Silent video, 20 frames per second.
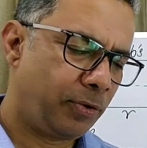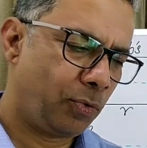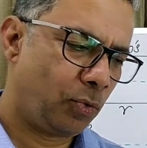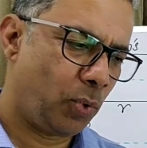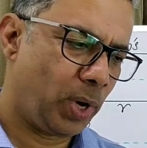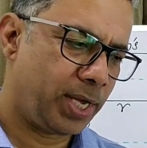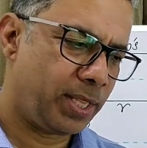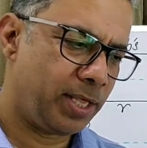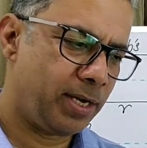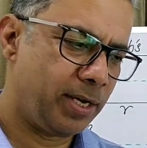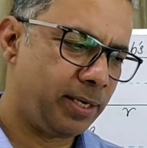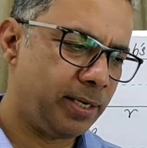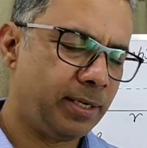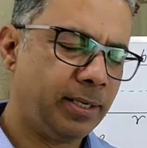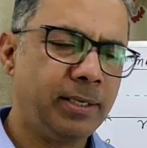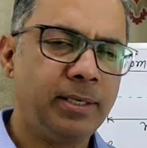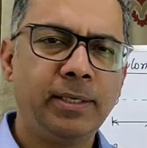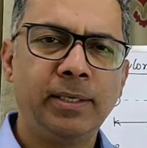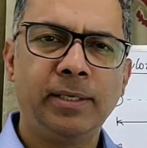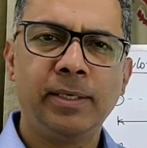whether
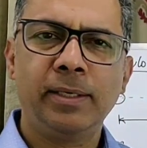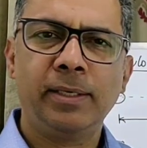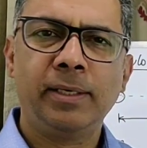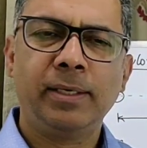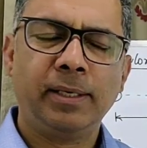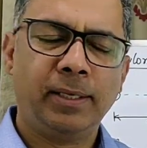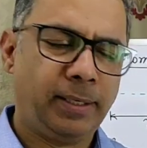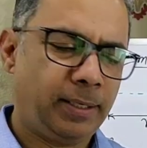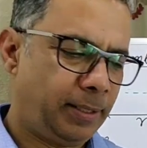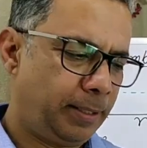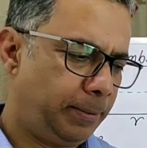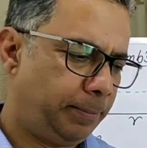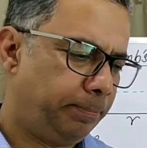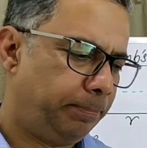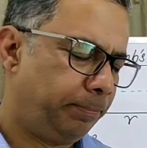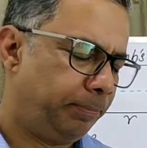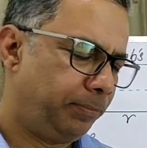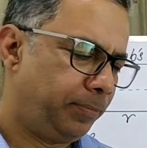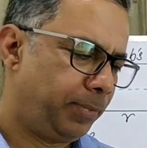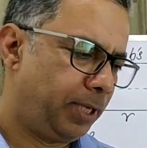
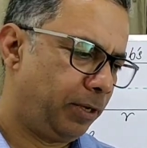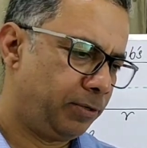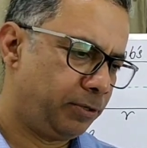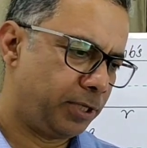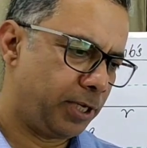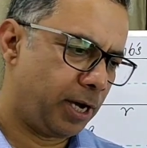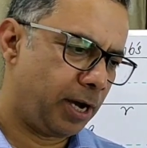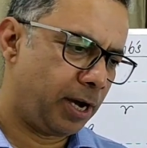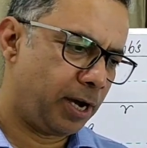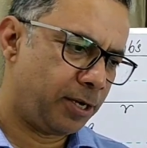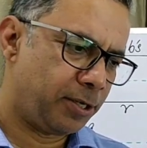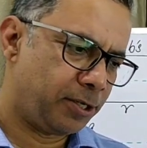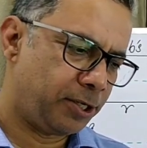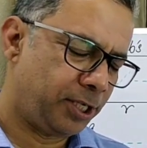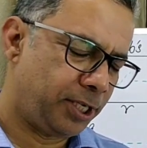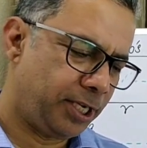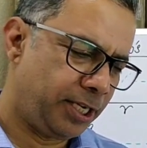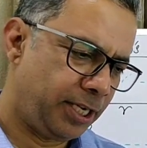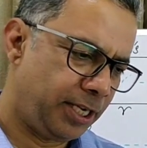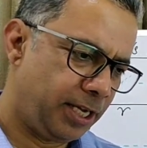
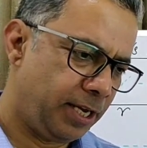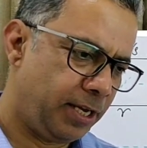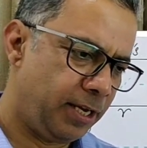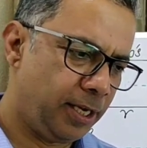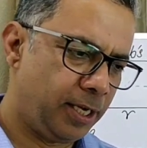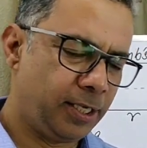charging